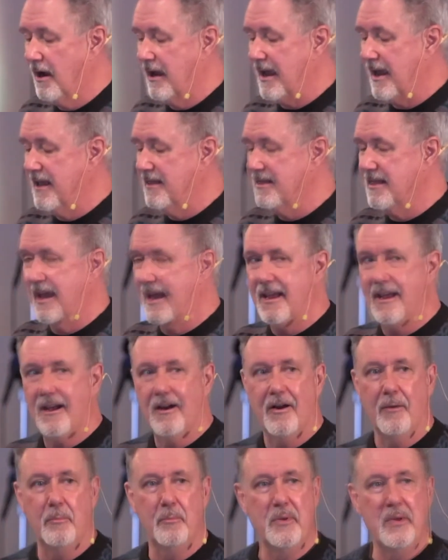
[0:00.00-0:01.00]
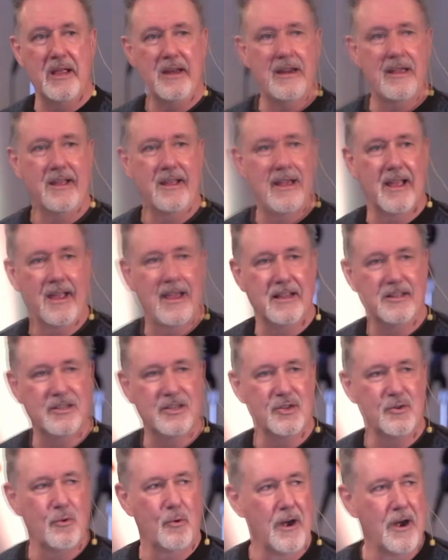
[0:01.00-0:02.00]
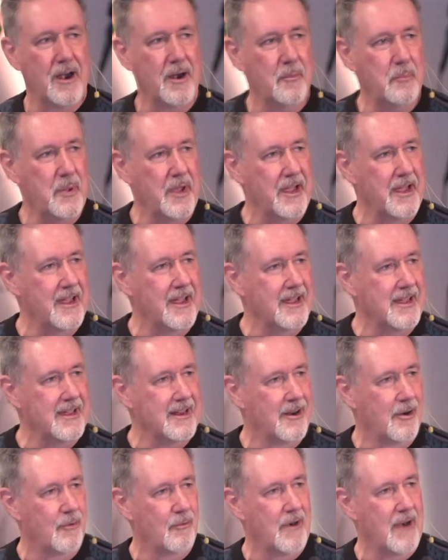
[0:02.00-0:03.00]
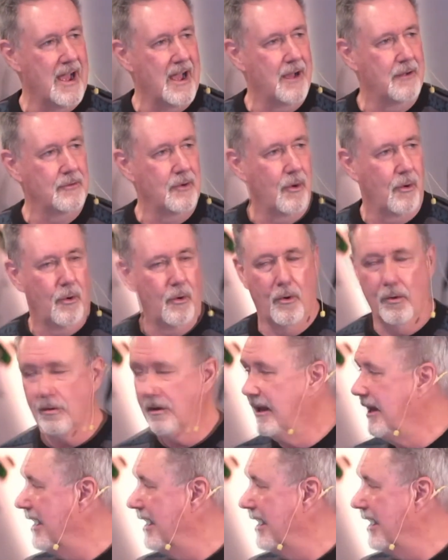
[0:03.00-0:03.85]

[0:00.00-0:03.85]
and they are beating a square peg in a round hole,